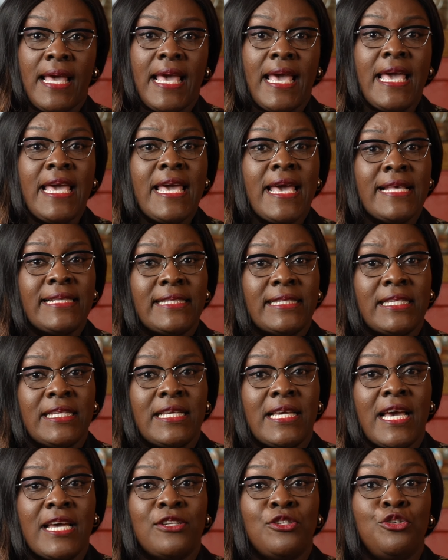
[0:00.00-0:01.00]
ASD
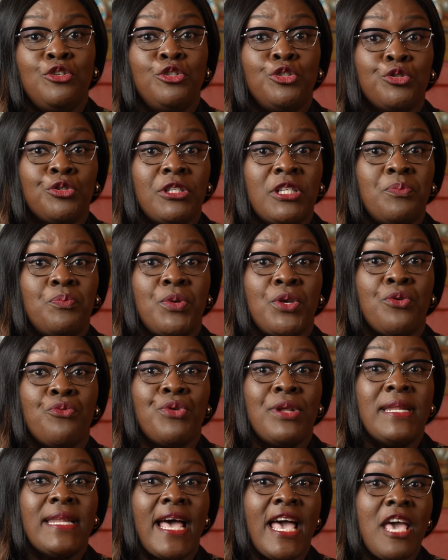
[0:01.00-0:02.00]
can usually be
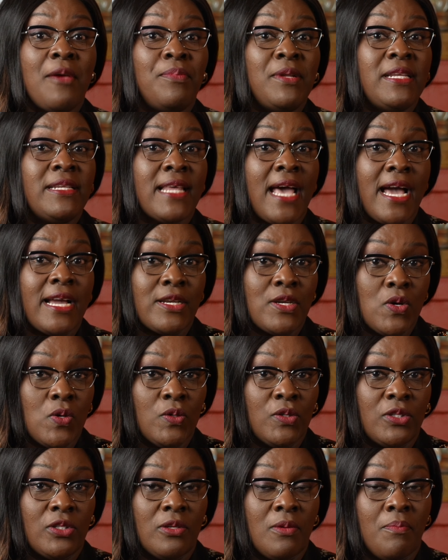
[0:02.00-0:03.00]
reliably
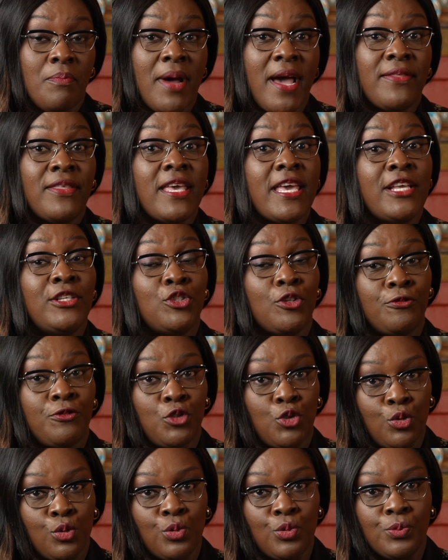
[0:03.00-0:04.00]
diagnosed by the age of
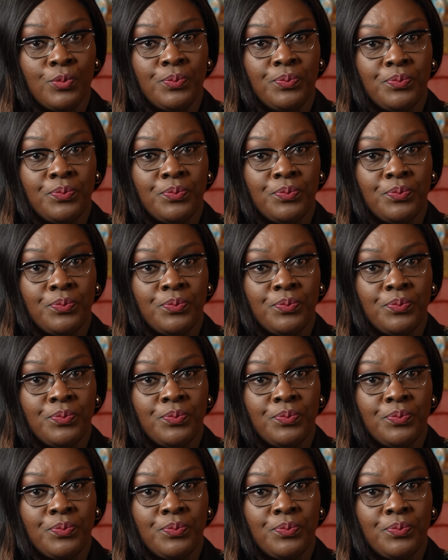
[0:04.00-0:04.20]
2.